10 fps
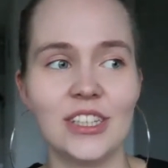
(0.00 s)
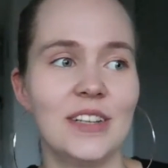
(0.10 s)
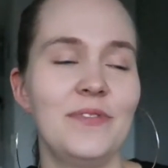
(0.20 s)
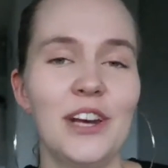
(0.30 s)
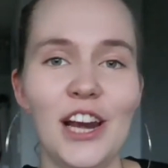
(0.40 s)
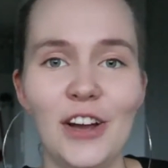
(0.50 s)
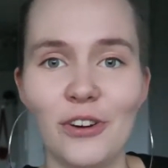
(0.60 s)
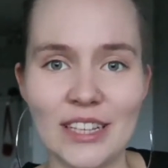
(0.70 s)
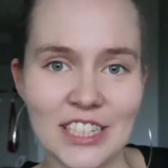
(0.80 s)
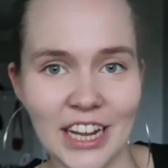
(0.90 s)
Definitely
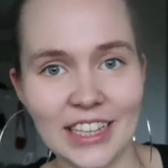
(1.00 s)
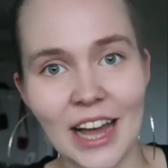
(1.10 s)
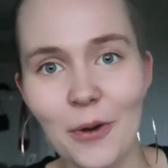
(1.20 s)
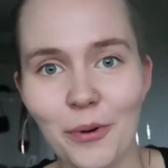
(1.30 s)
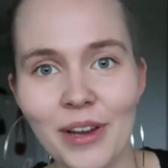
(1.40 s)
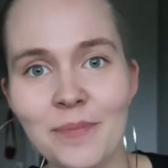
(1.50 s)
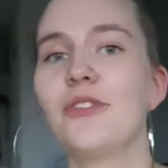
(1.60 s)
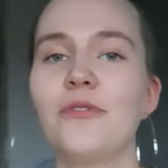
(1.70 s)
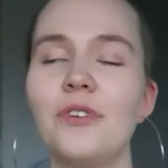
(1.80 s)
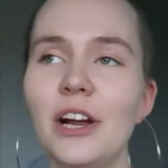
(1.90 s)
go and check that one.
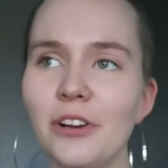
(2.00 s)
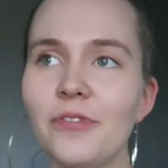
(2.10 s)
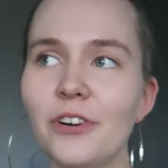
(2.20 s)
The very